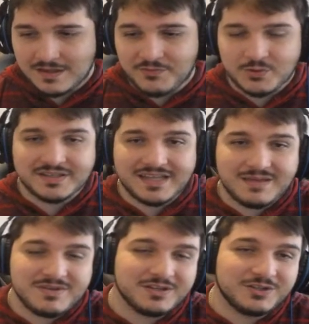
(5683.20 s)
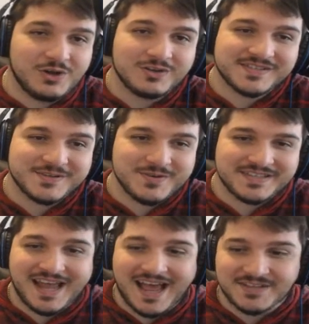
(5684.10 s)
If you can name me a long series
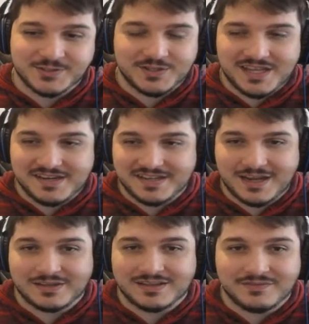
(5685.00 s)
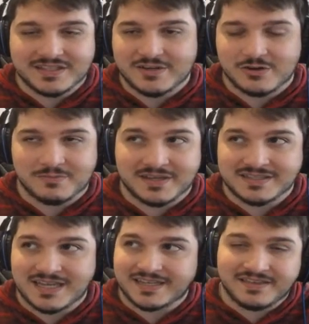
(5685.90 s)
that has a good ending, I'd love to hear it
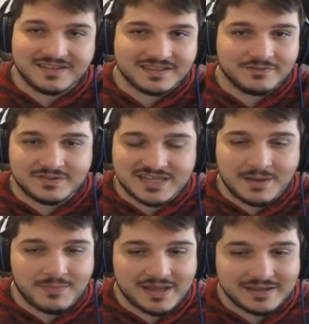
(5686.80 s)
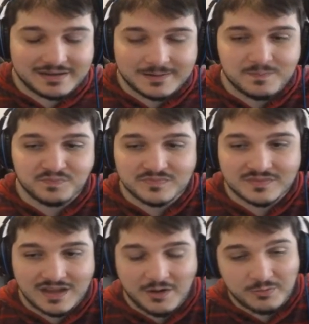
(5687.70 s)
because I can't think of it off the top of my head.
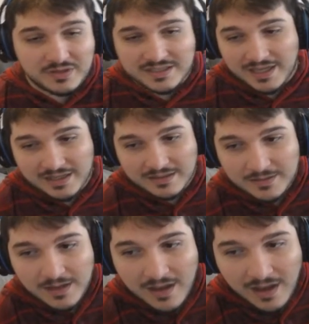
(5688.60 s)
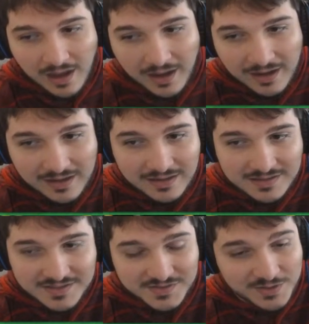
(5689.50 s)
I really can't.
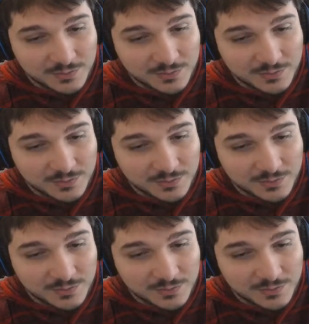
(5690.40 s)
So